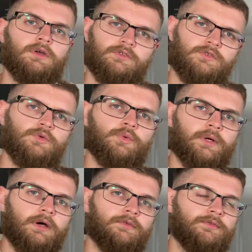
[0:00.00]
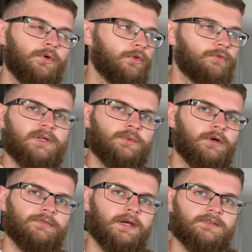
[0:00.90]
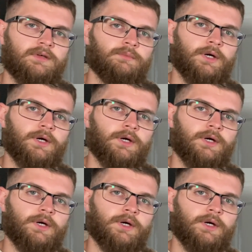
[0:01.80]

£2 off or £3 off the asking